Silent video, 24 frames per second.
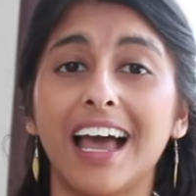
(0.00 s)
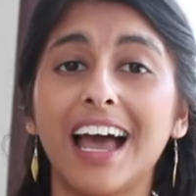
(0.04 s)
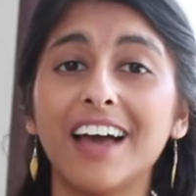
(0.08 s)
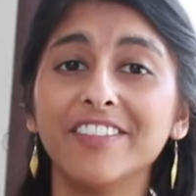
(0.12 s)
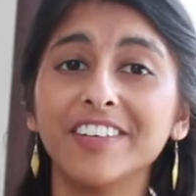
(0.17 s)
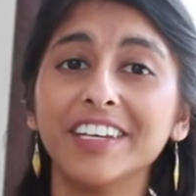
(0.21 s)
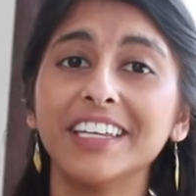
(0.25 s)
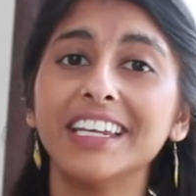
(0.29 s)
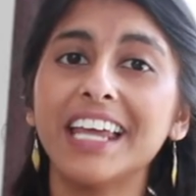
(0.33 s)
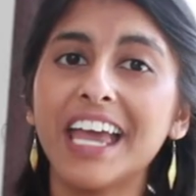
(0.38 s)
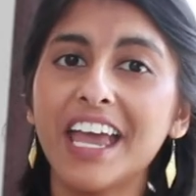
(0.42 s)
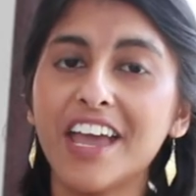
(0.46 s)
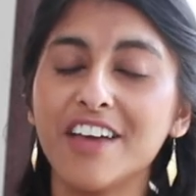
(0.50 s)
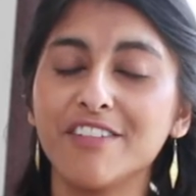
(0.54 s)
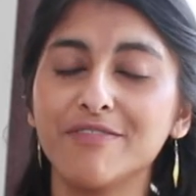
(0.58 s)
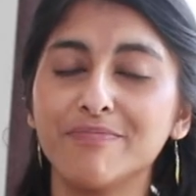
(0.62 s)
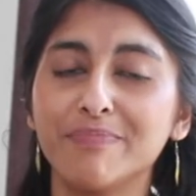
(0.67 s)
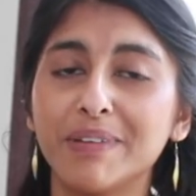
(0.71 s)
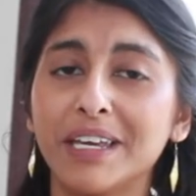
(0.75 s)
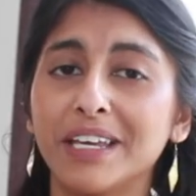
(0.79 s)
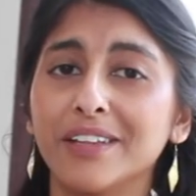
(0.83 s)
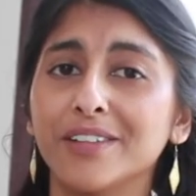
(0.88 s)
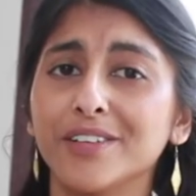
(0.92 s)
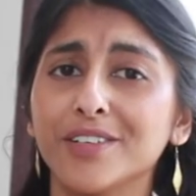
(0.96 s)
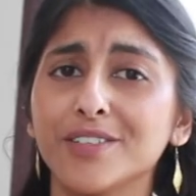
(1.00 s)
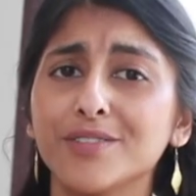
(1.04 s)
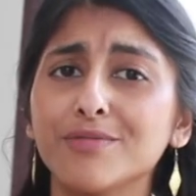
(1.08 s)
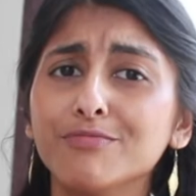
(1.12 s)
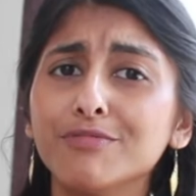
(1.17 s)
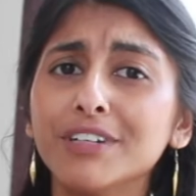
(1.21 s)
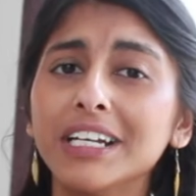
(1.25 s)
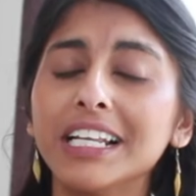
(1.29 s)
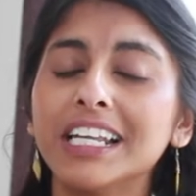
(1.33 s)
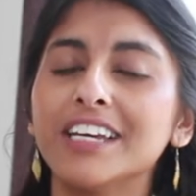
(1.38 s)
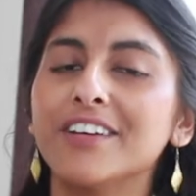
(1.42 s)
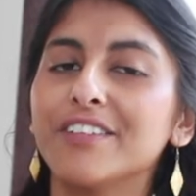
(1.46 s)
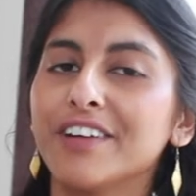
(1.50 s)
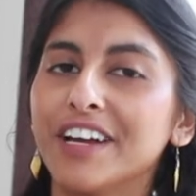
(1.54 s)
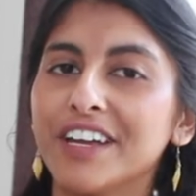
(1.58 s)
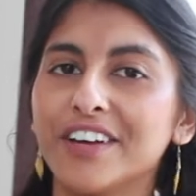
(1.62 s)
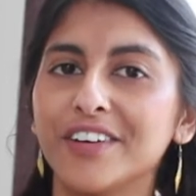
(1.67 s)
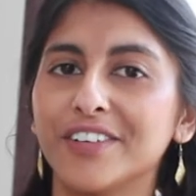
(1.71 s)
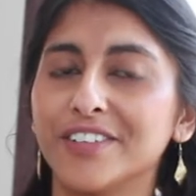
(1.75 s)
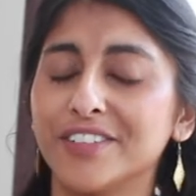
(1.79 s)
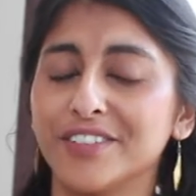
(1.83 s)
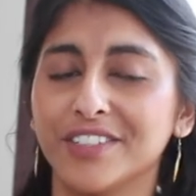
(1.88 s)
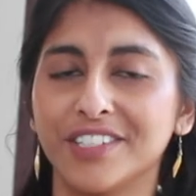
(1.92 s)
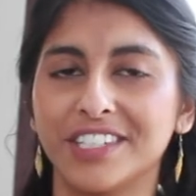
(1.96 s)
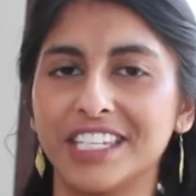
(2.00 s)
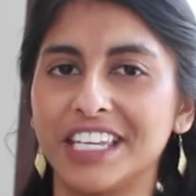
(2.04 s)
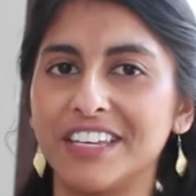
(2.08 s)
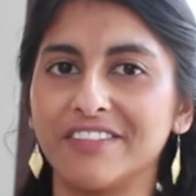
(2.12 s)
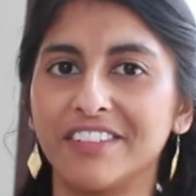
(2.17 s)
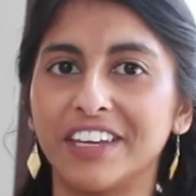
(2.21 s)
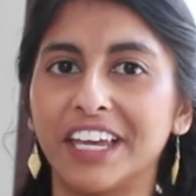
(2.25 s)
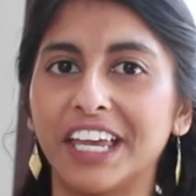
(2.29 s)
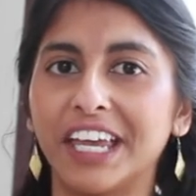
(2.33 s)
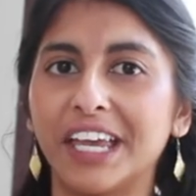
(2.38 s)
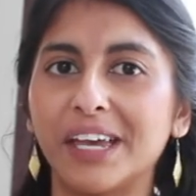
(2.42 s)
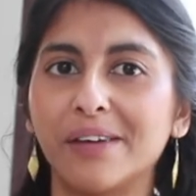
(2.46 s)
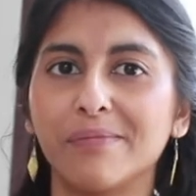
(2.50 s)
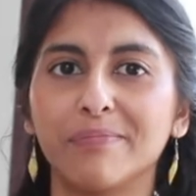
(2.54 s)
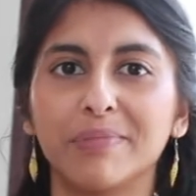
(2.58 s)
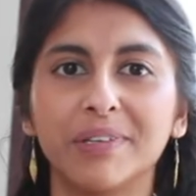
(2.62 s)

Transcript: Having an AFP looks really great on your CV,